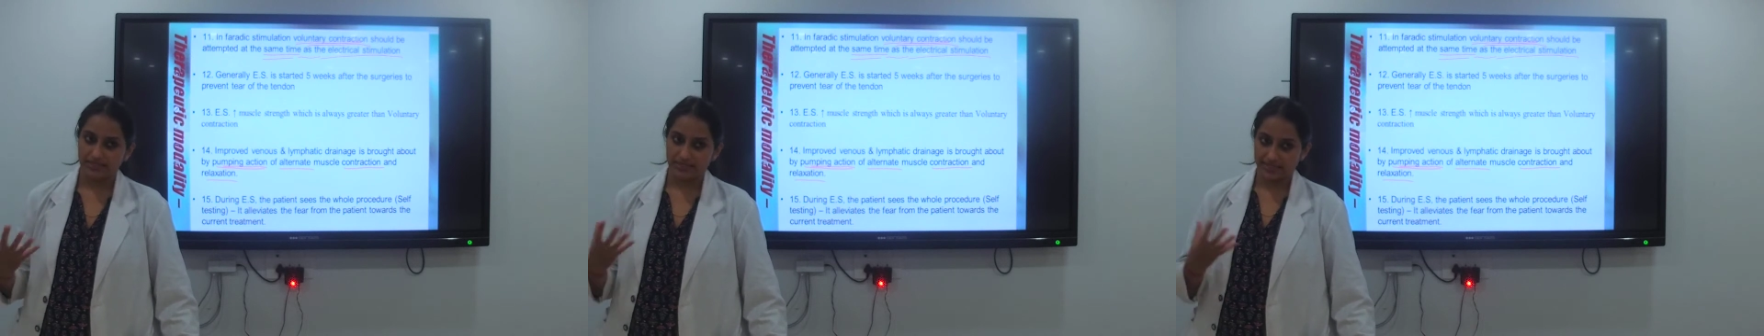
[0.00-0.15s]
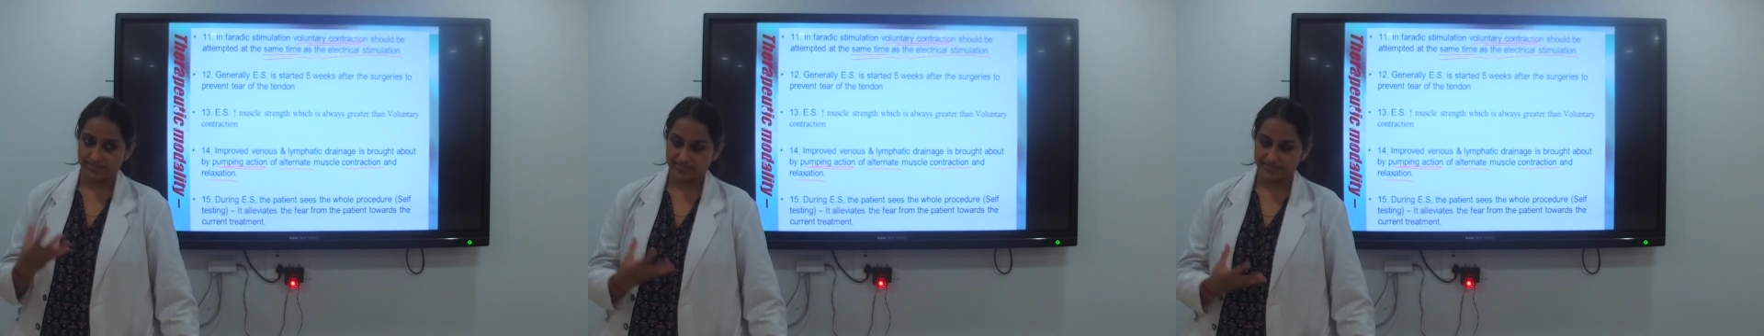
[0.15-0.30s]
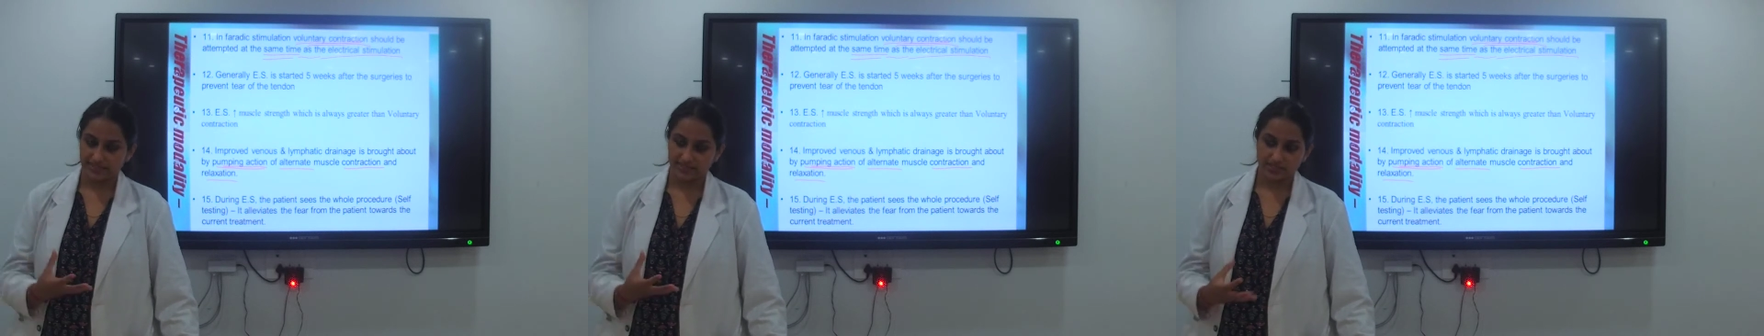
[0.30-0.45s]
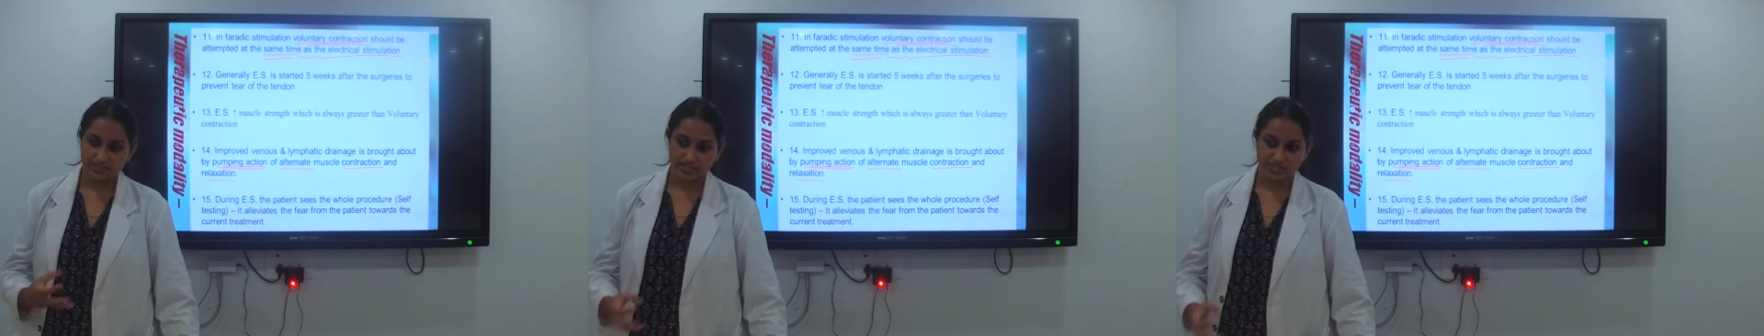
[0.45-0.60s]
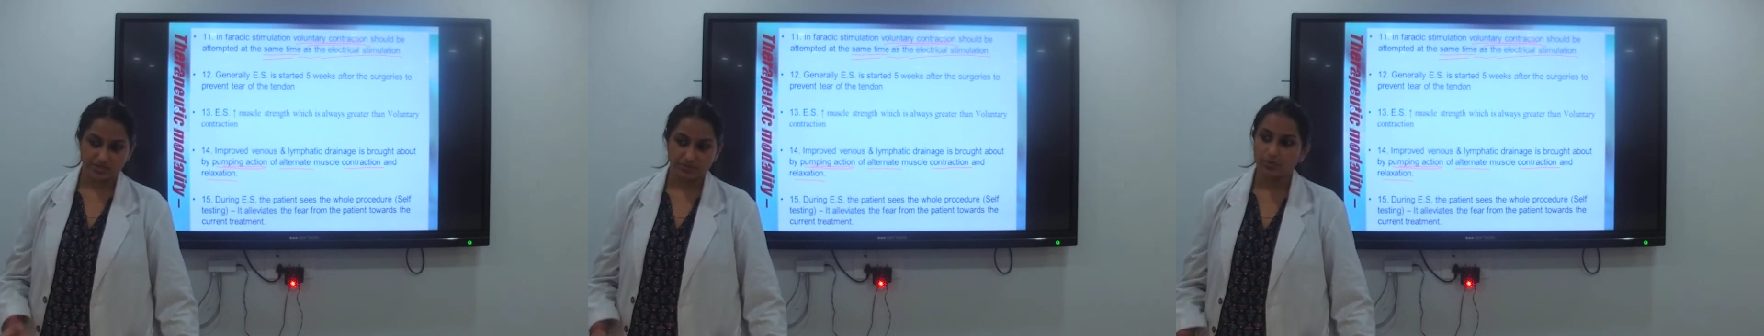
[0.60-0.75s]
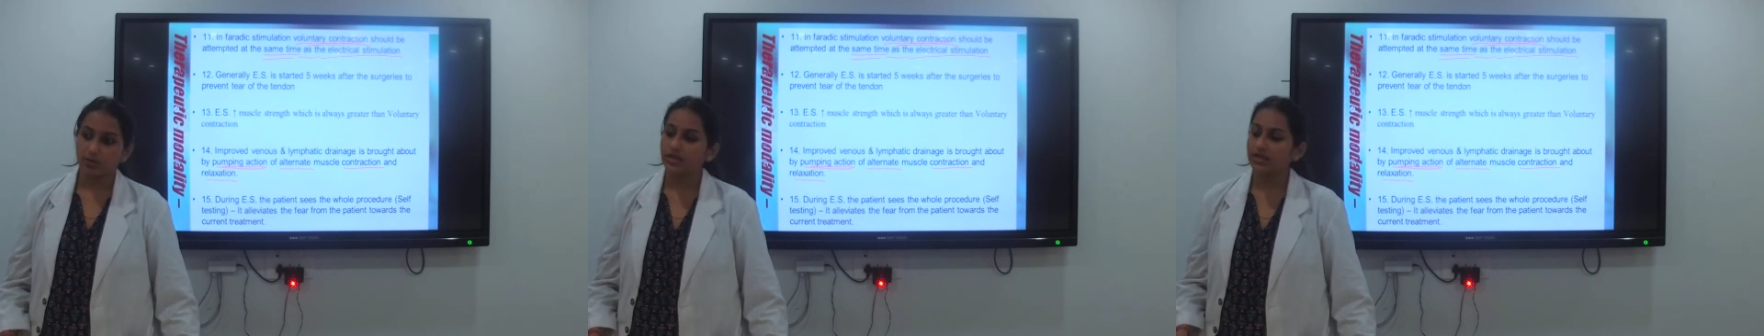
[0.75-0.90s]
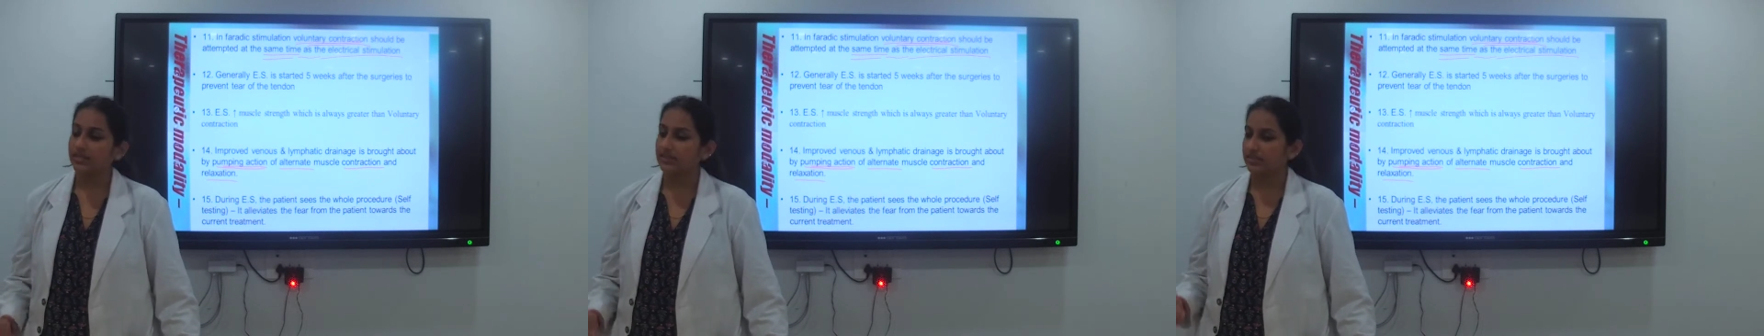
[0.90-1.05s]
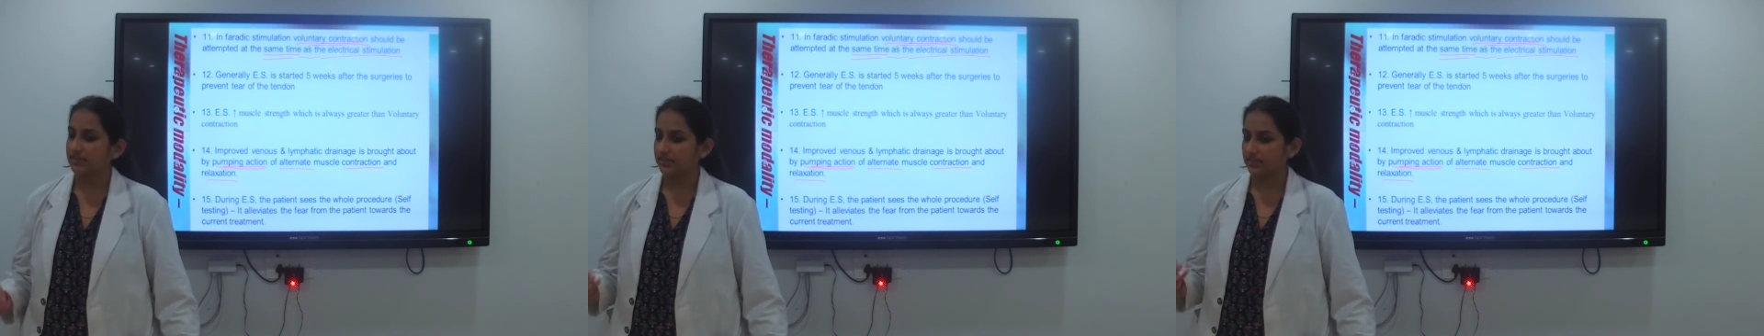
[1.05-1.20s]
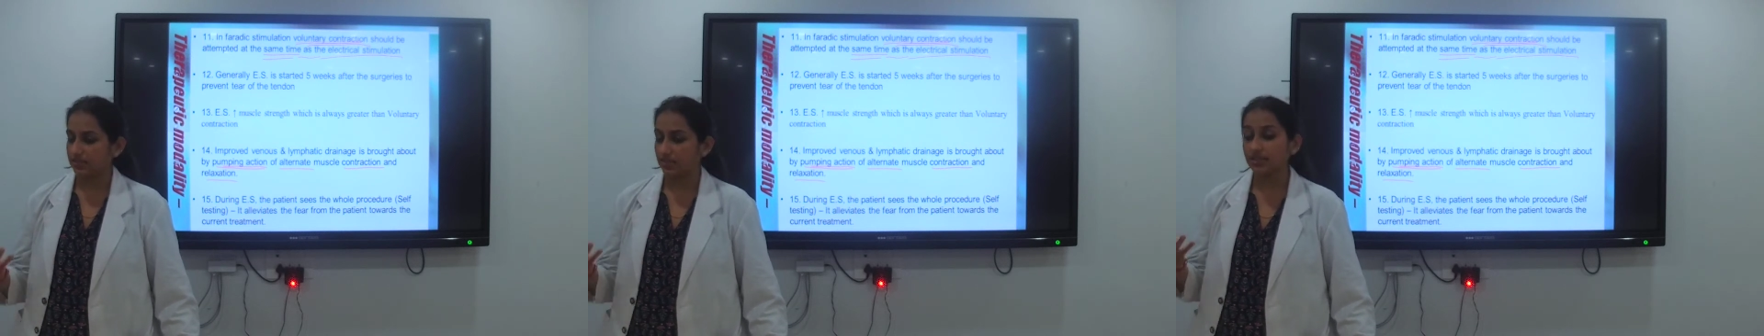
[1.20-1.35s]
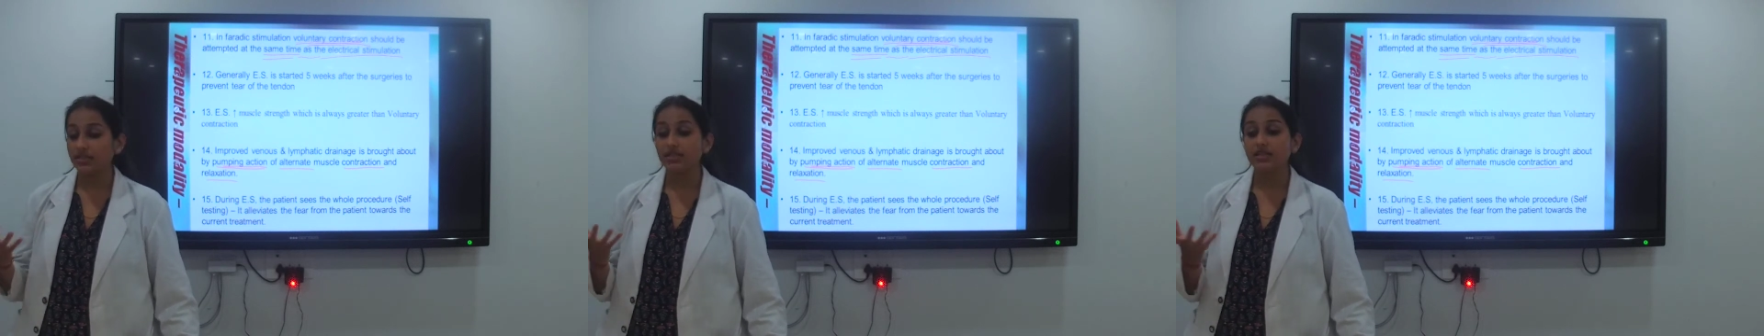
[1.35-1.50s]
electrical
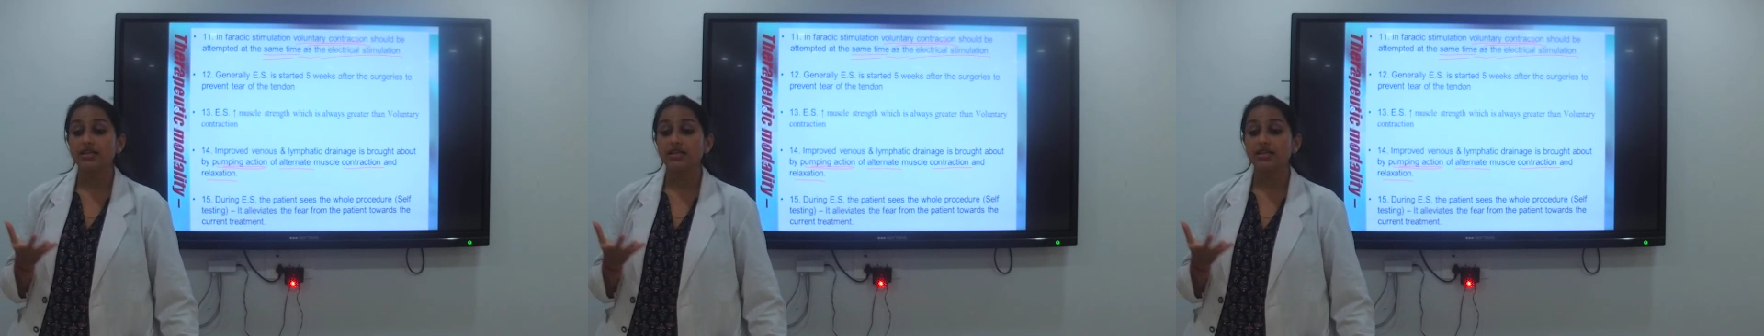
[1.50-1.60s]
stimulation,